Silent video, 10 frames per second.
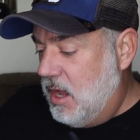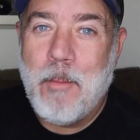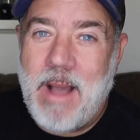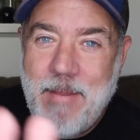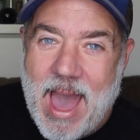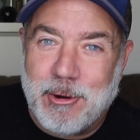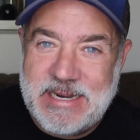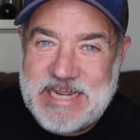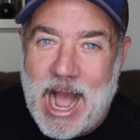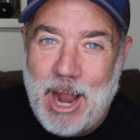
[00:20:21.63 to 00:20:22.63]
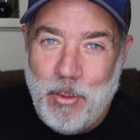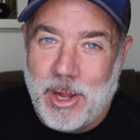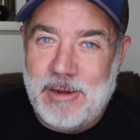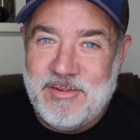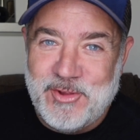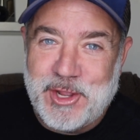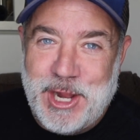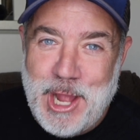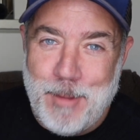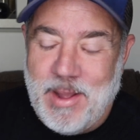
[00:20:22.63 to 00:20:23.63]
My battery died while I was
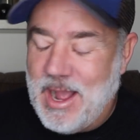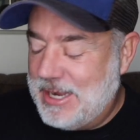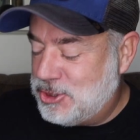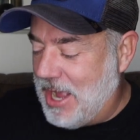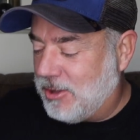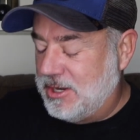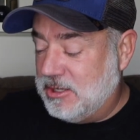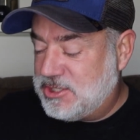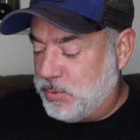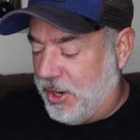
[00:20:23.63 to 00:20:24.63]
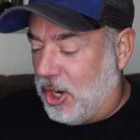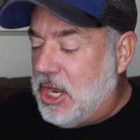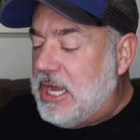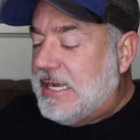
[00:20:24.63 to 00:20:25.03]
looking up uh, Jaclyn Hill's Twitter.